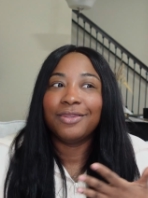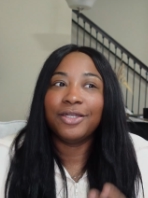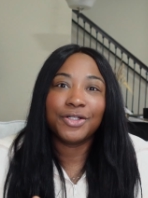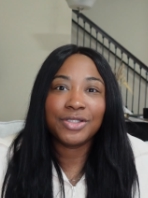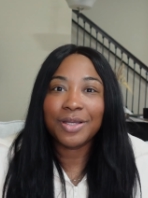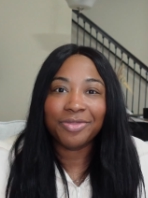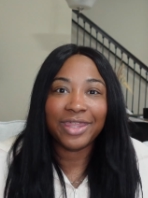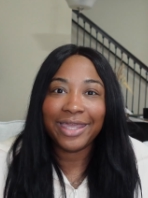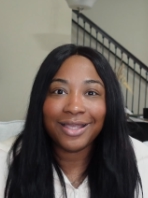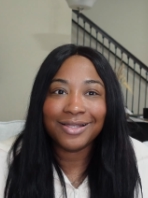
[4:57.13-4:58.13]
there's some
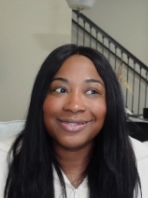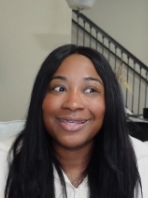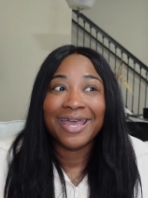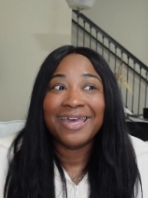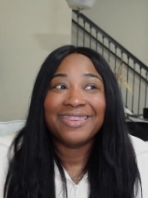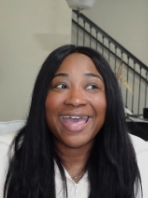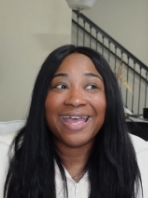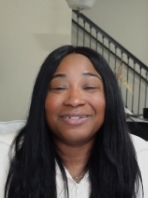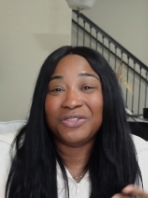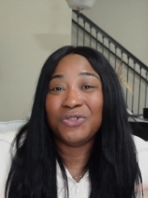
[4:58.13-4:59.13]
things
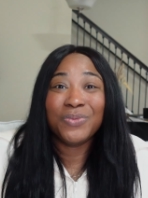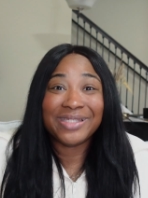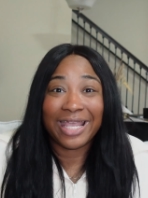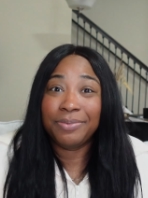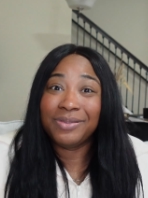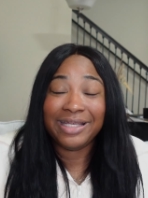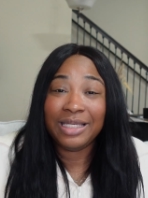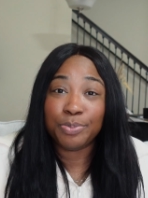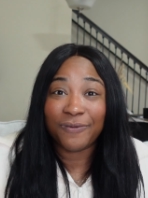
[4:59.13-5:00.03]
that you was able to eat